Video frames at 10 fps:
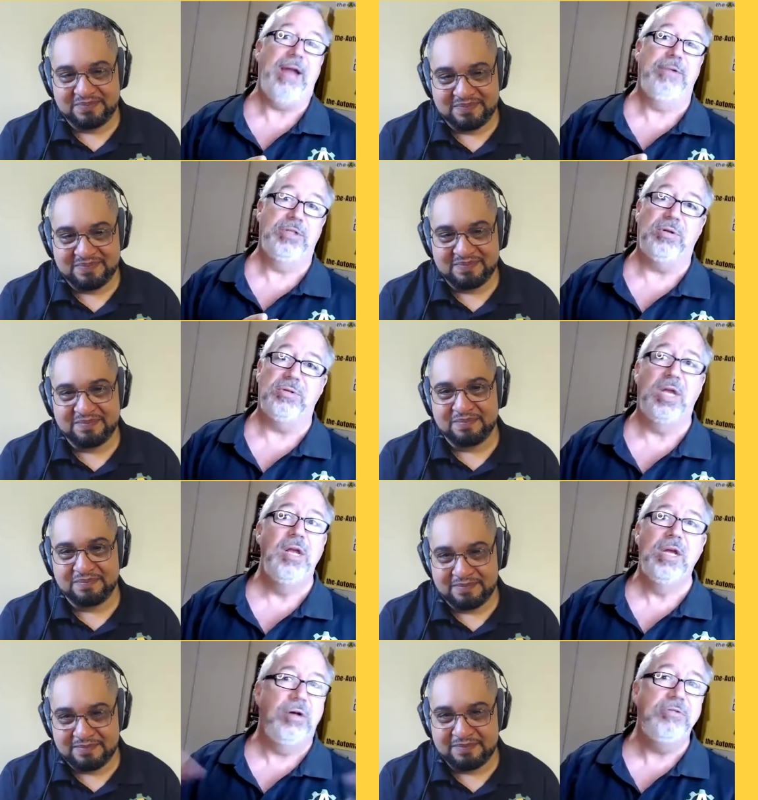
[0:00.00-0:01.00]
Speaker 1: bad results,
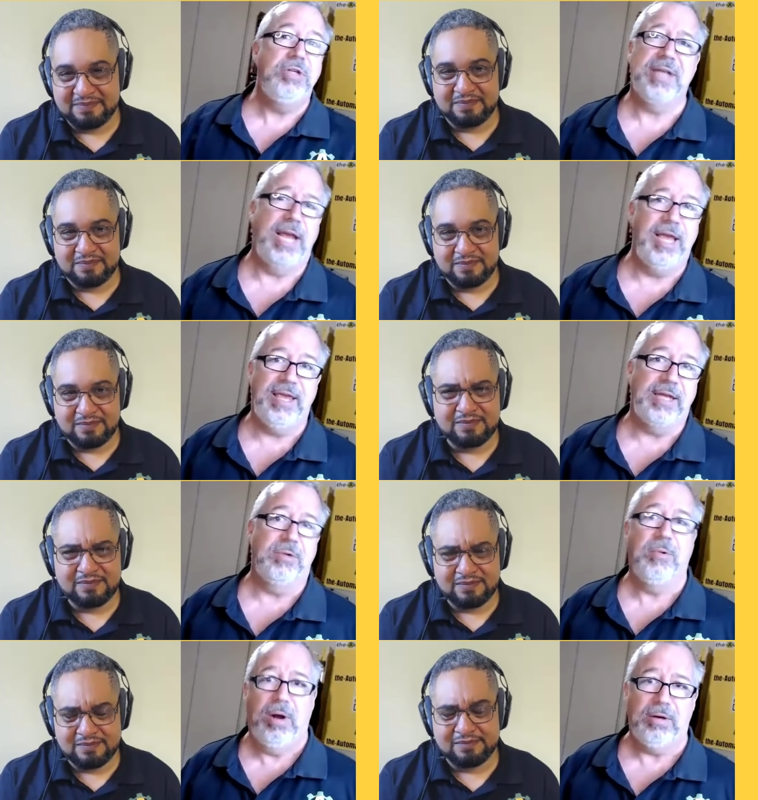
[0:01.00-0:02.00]
don't just say it
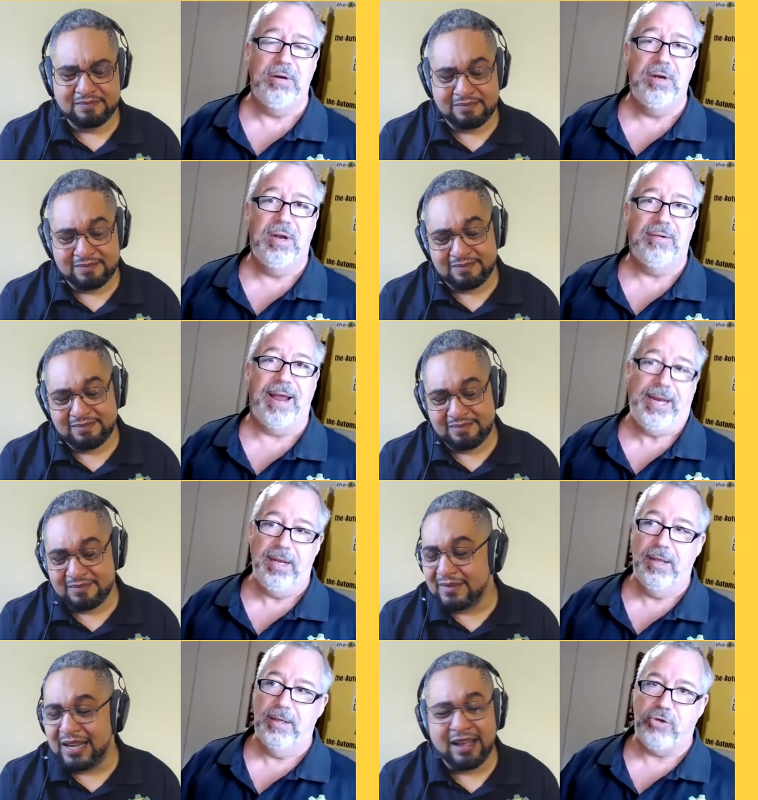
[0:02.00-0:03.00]
doesn't work,
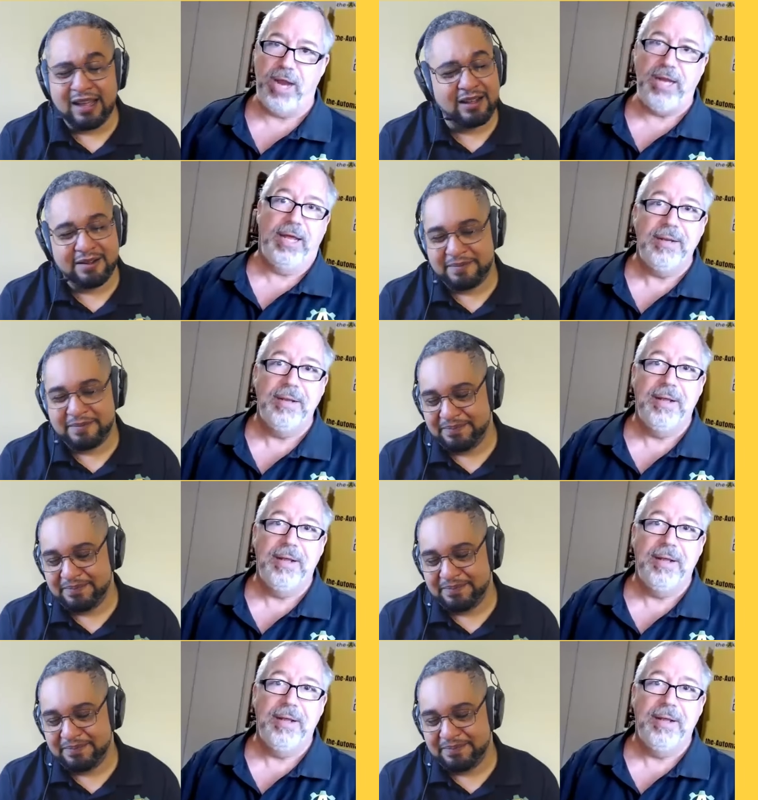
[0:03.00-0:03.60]
right? Yeah. Train it.